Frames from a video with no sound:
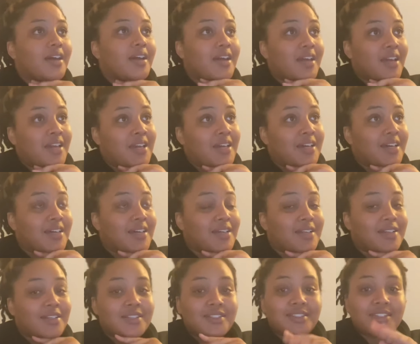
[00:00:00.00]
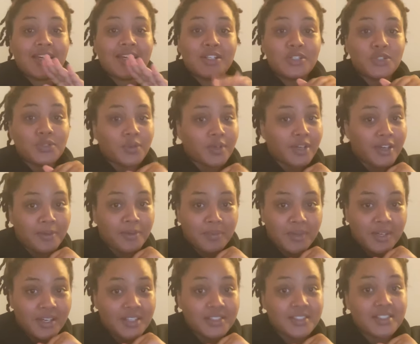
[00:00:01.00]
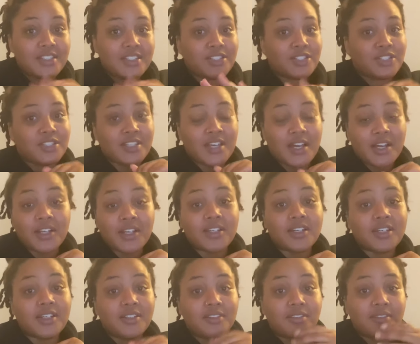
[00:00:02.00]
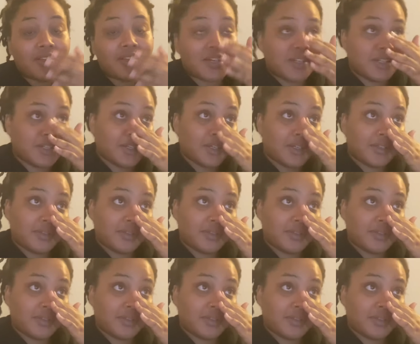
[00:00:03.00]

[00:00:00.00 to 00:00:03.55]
and enjoy because it's just that good. Like,